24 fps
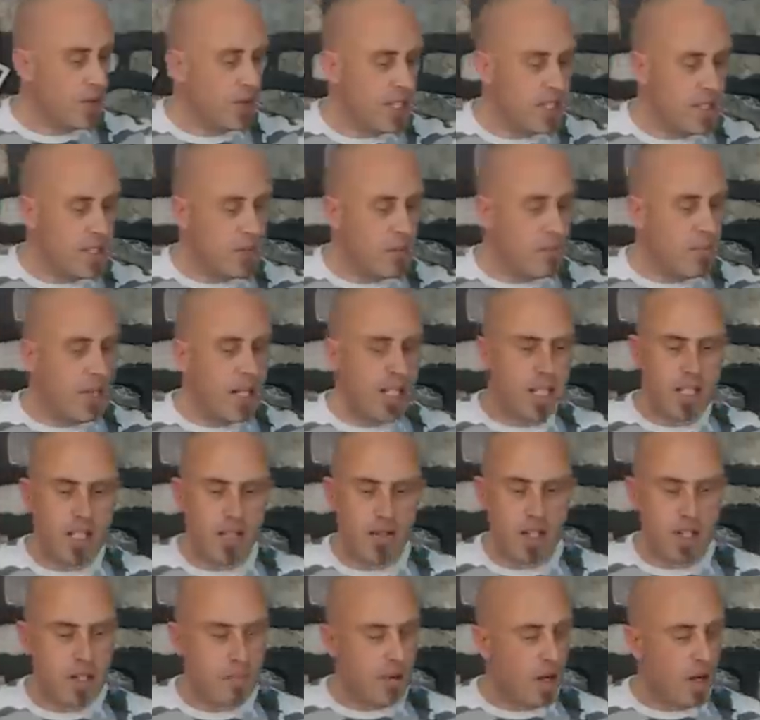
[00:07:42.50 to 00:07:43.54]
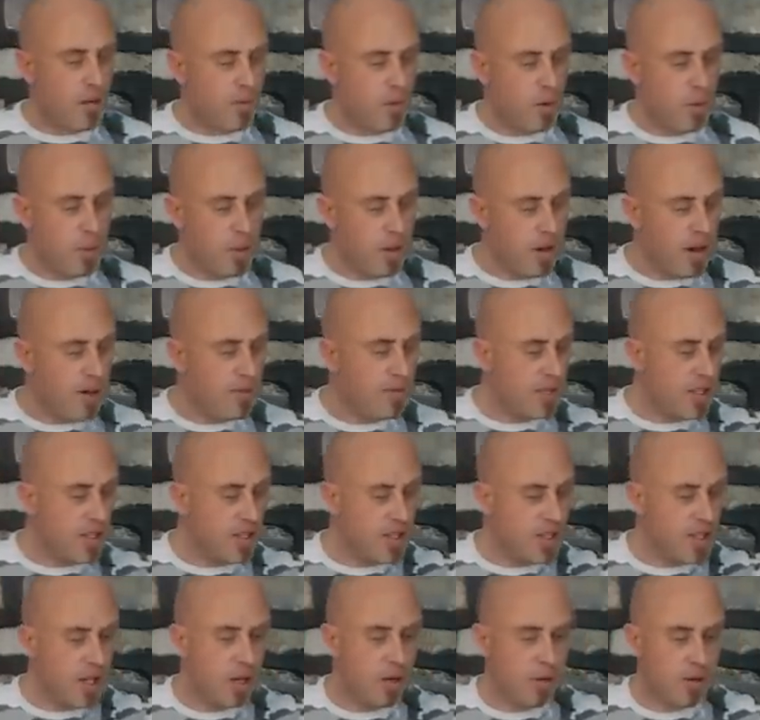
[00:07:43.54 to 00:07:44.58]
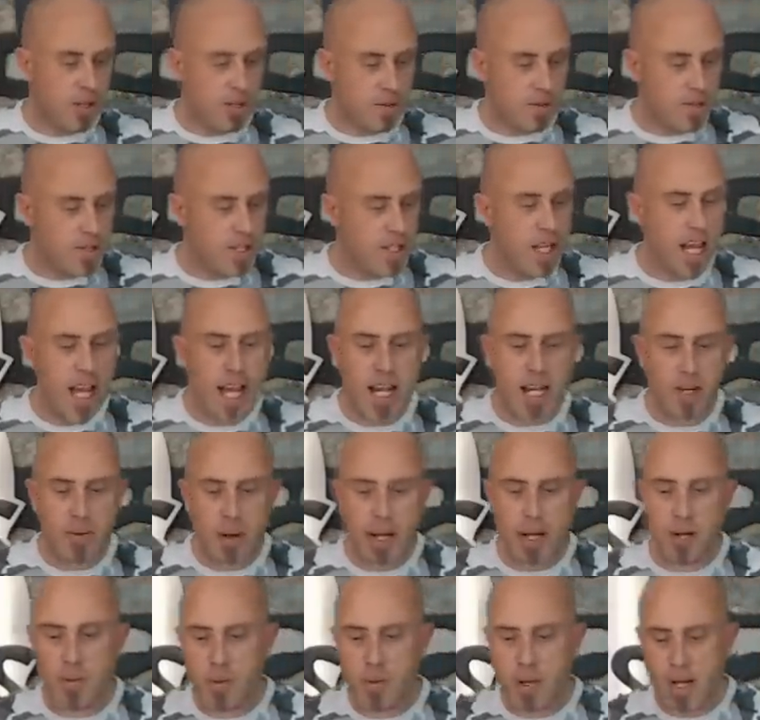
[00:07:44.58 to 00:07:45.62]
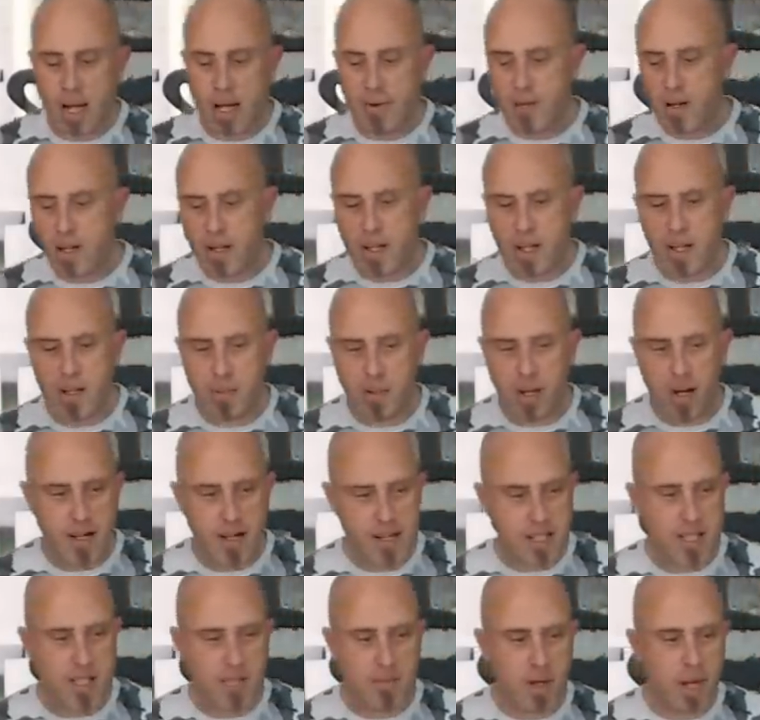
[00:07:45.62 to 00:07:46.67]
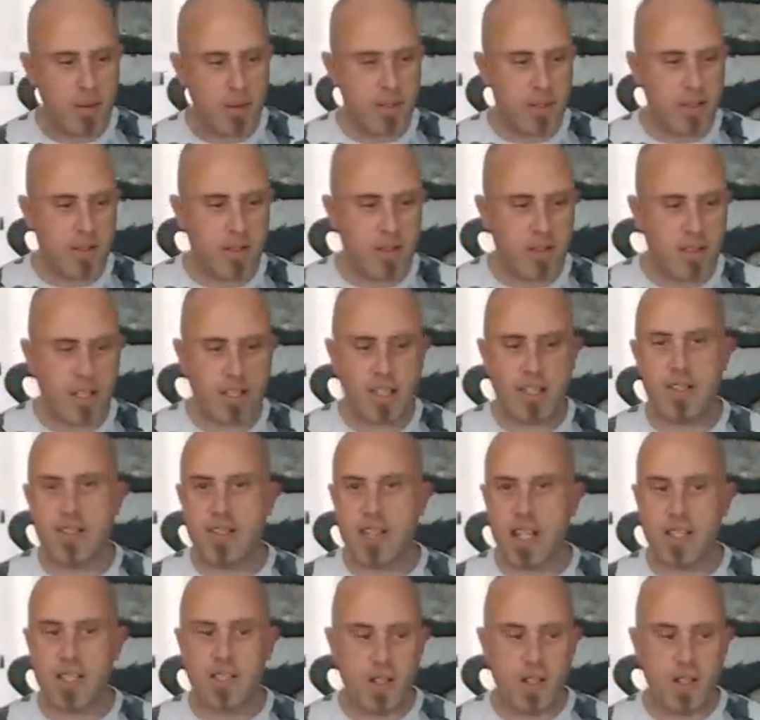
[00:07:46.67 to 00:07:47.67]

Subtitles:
this the Mini Goose, but I thought we were having the Snow Goose. Anyway, we'll have a look at the parts in a moment. Like you said,